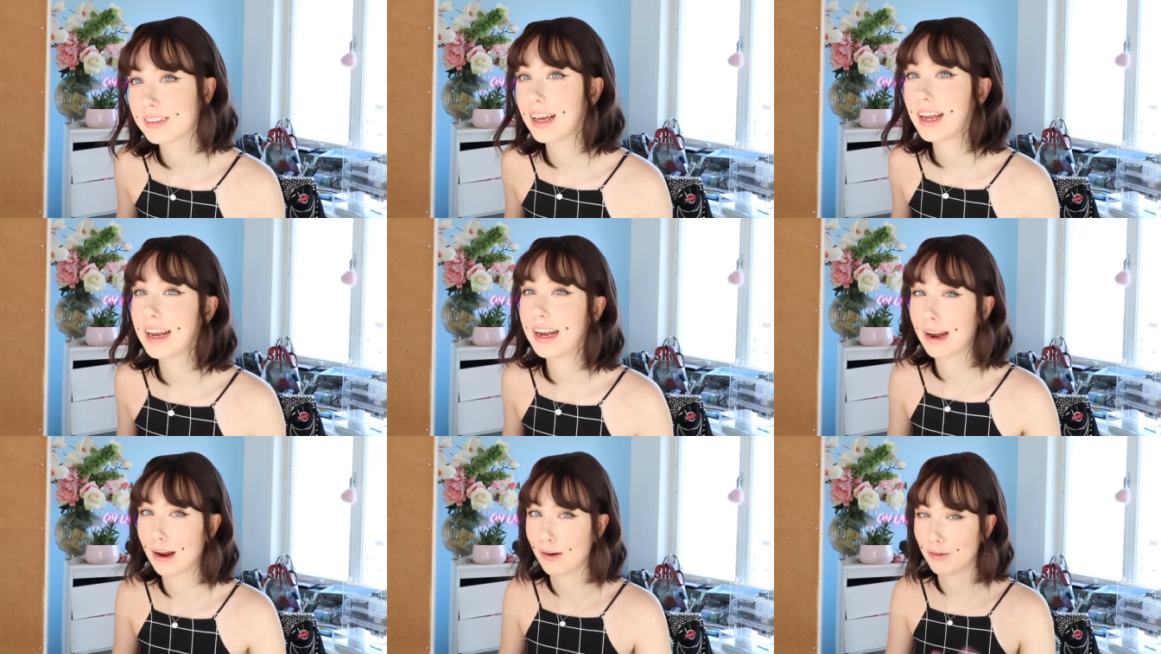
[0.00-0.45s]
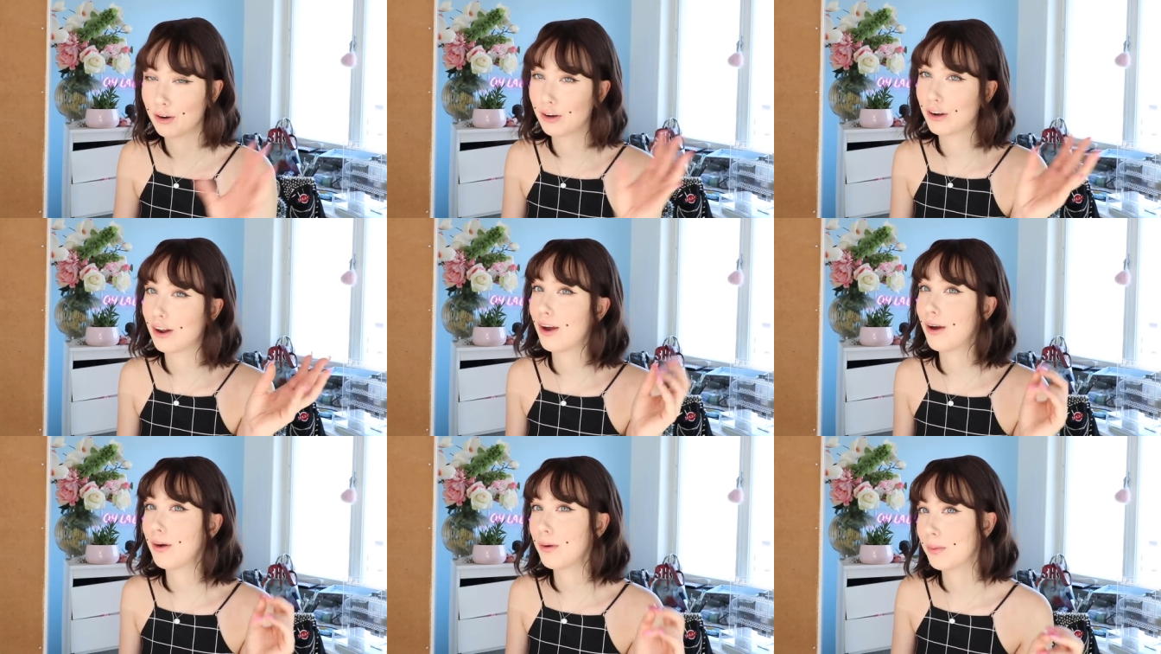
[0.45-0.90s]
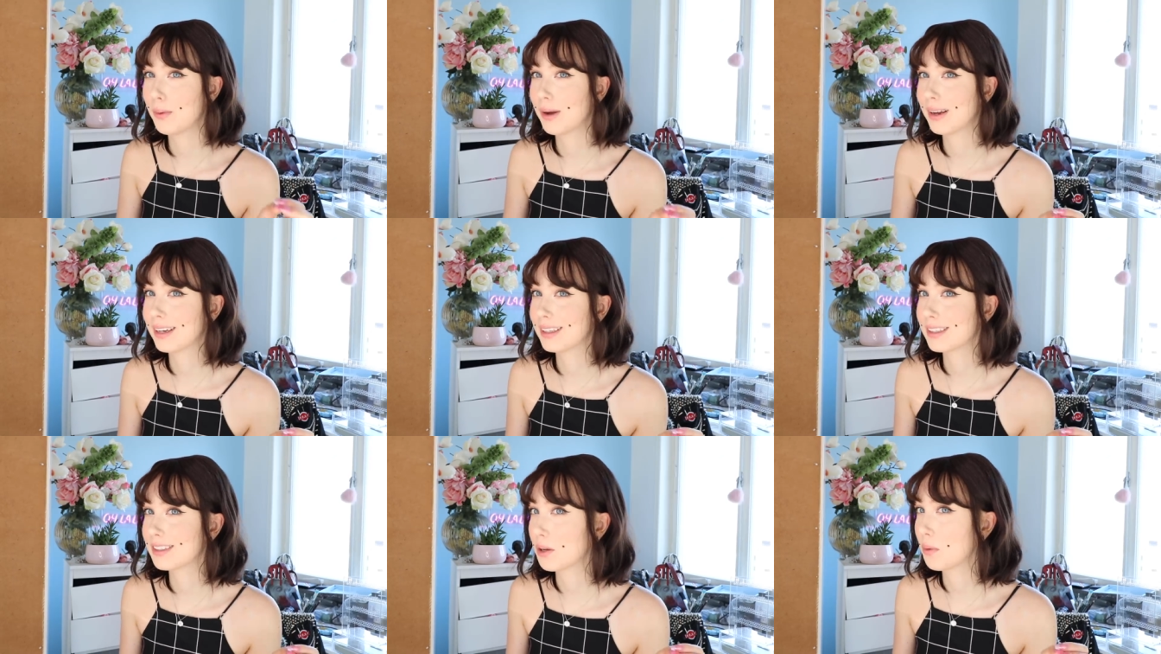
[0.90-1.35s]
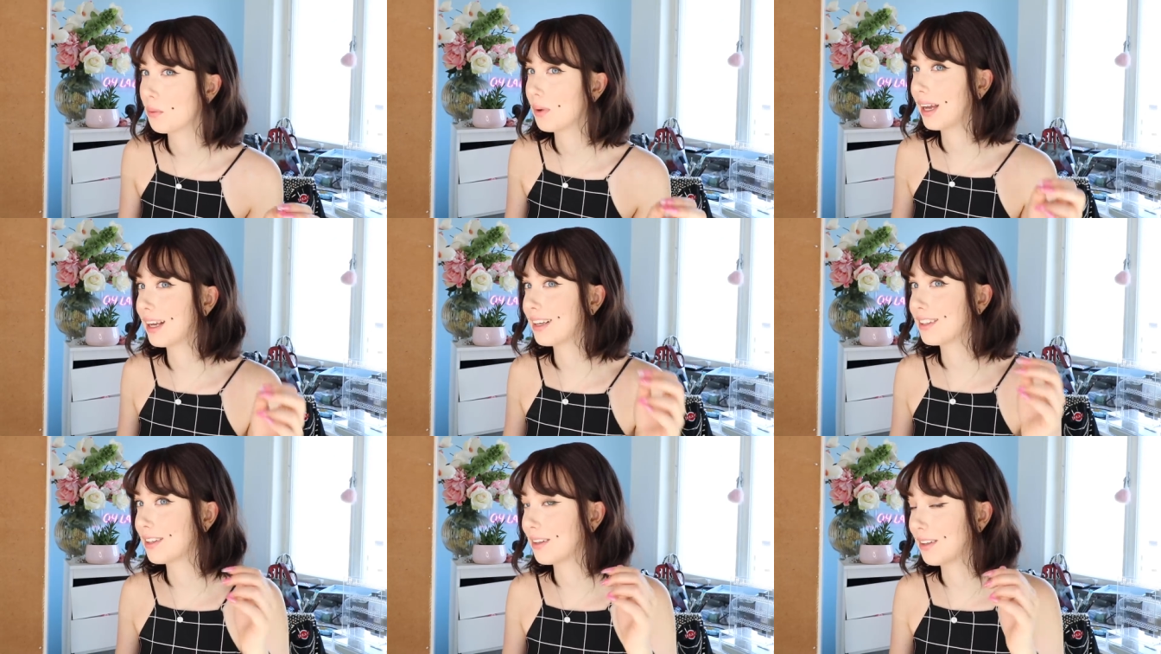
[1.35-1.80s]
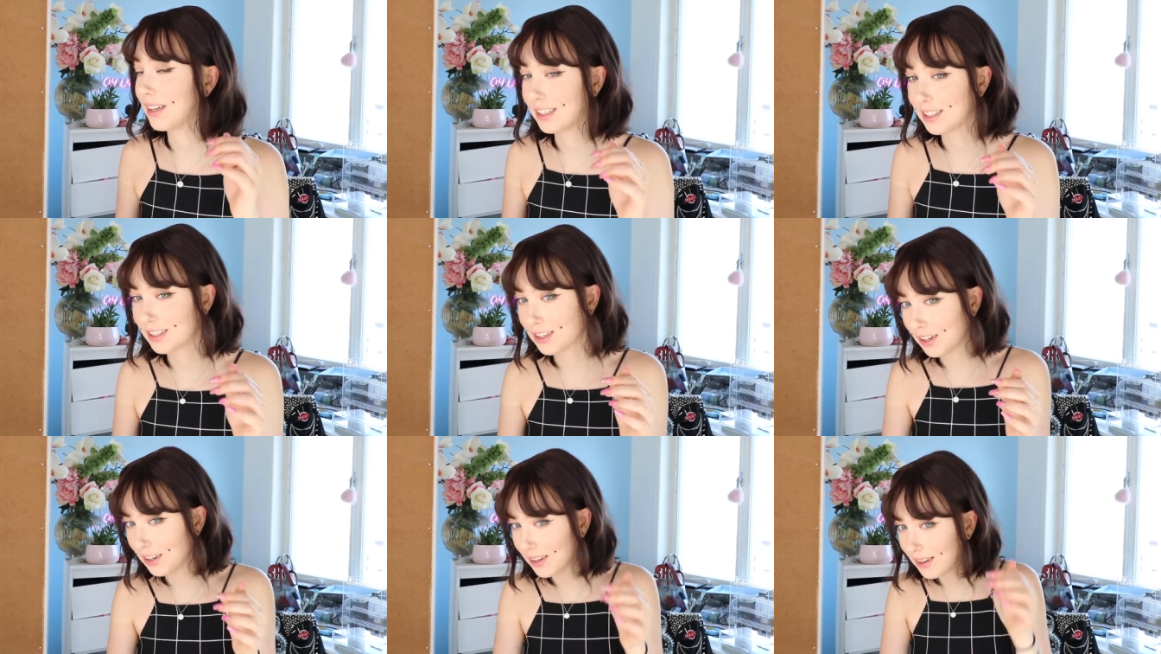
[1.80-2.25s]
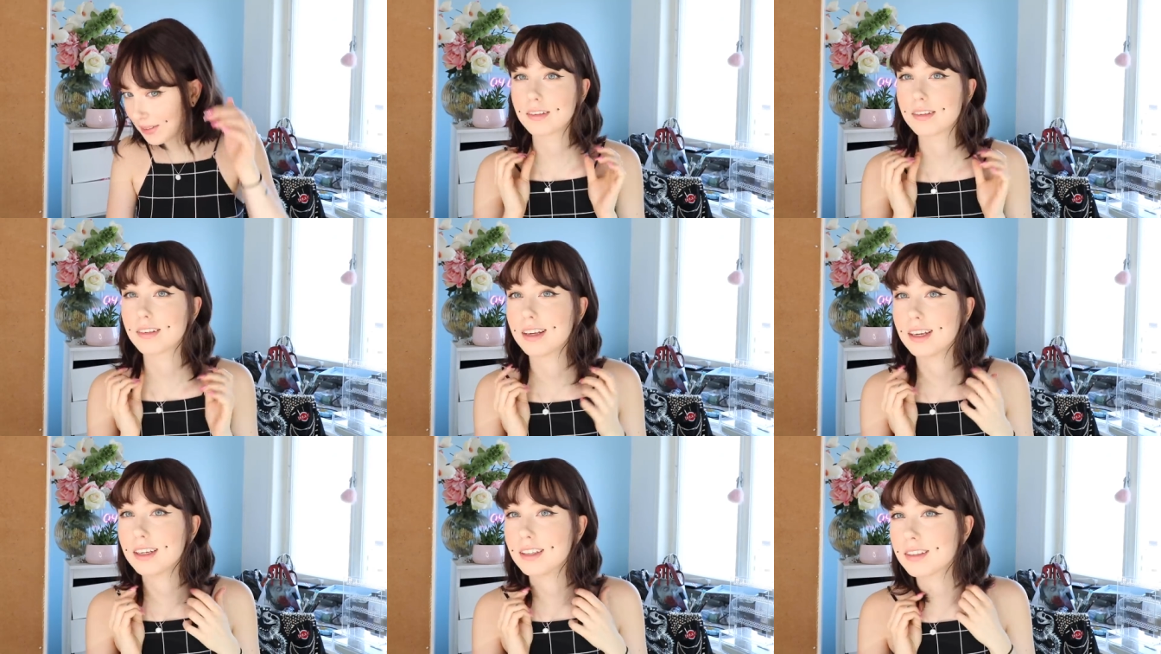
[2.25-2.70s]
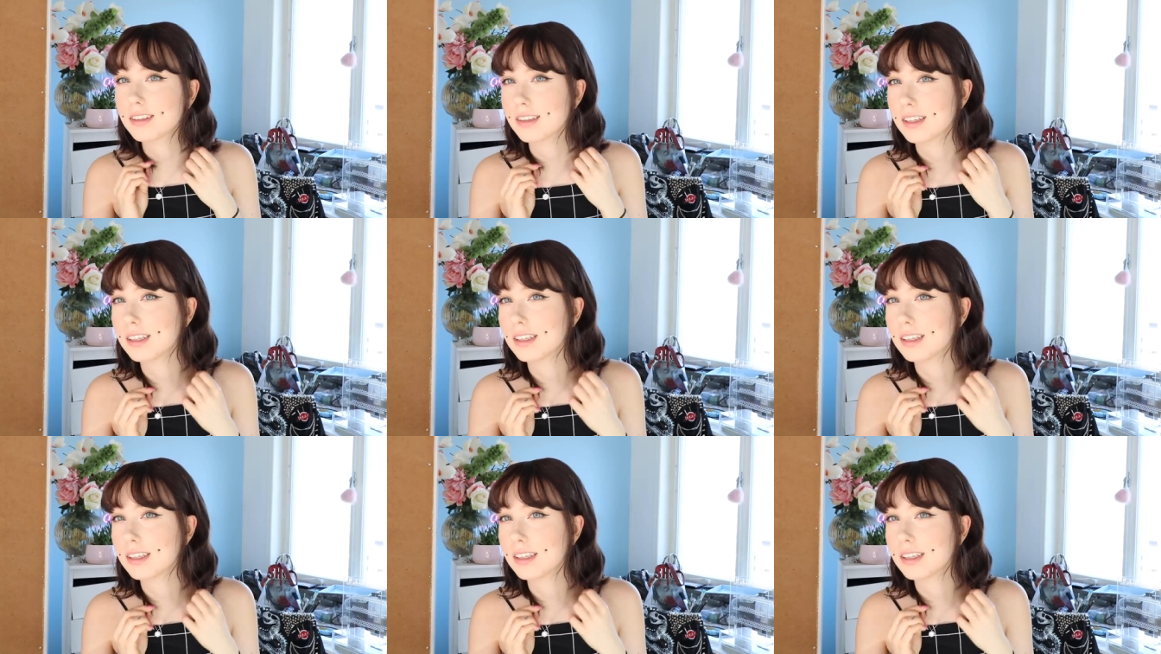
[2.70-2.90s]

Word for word: They never know when it's a wig, so that's good. This